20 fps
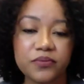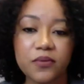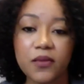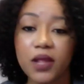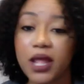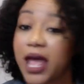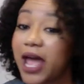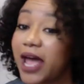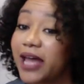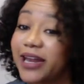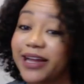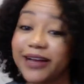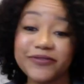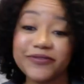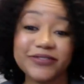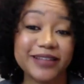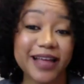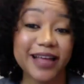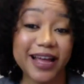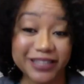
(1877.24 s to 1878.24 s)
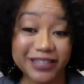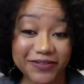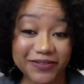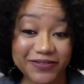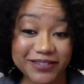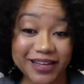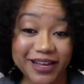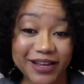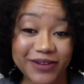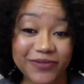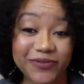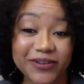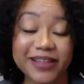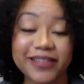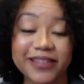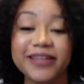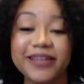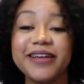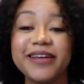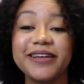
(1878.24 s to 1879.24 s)
And as I've said,
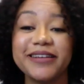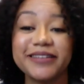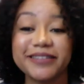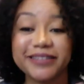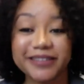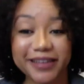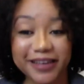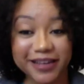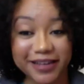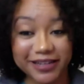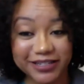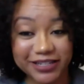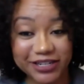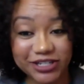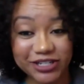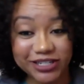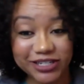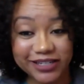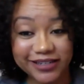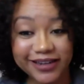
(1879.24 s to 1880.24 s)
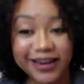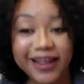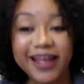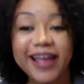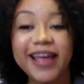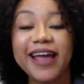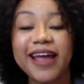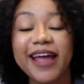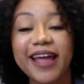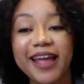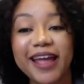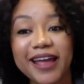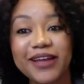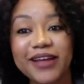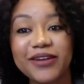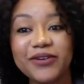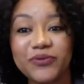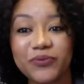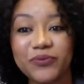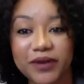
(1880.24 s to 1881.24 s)
with seeking attention
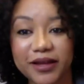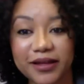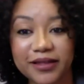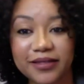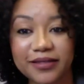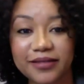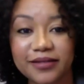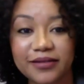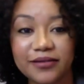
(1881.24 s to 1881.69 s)
and with